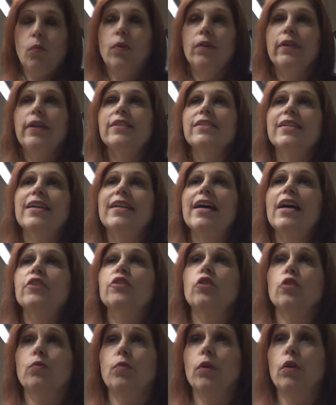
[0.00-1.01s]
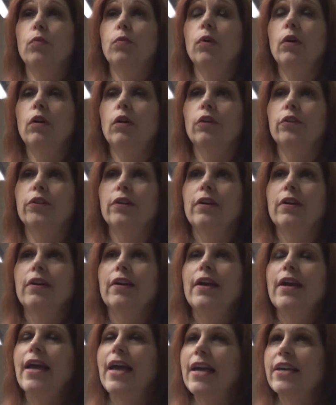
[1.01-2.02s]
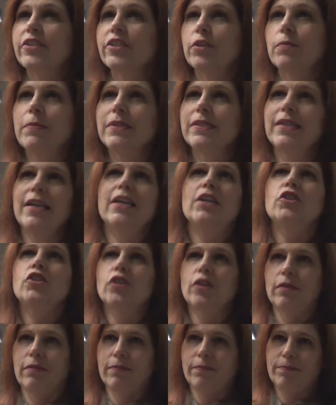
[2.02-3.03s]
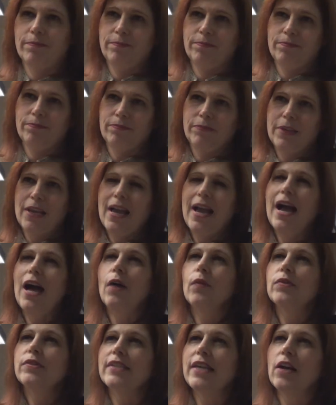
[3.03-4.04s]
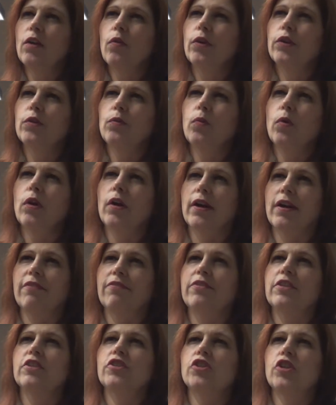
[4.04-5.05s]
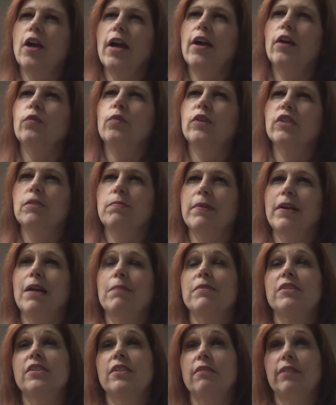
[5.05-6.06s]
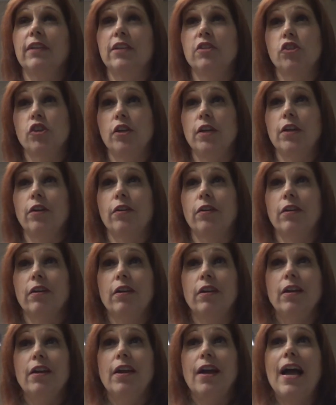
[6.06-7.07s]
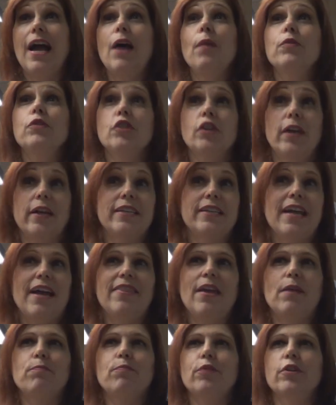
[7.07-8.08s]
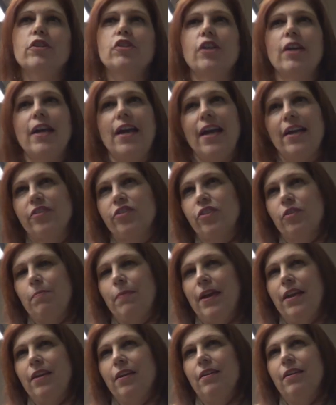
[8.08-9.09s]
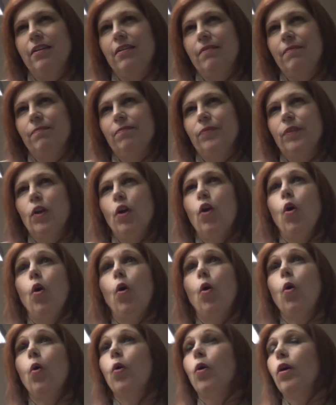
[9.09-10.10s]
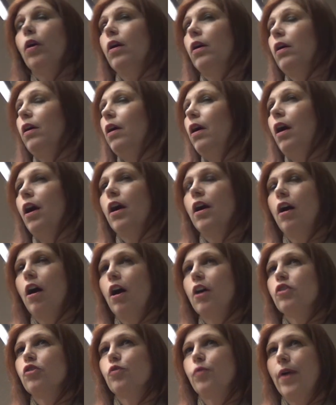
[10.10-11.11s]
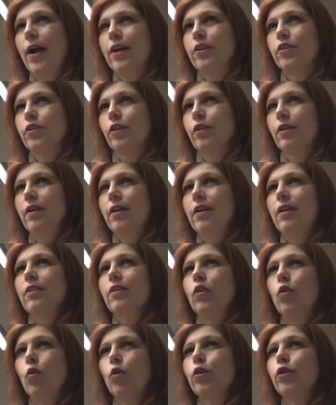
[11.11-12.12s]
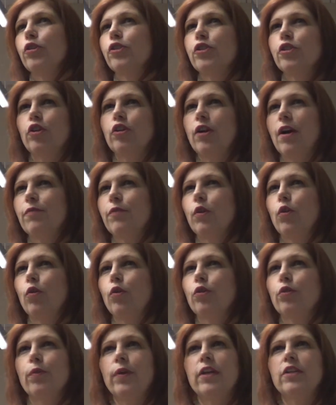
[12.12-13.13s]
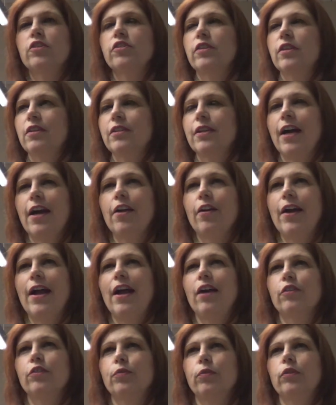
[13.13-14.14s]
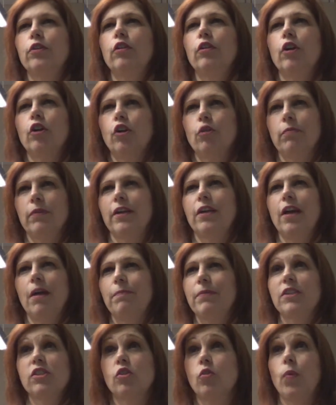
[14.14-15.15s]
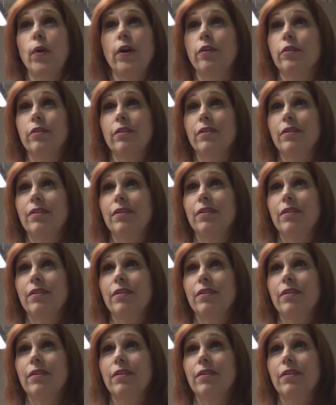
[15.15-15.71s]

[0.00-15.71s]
Well, let's get out to the real world. Estimization how is that going to work if this child wants to become a civil engineer? How would you like to have that bridge estimated? Or a contractor. Corners shown off a quarter inch, the entire house will no longer cannot be squared.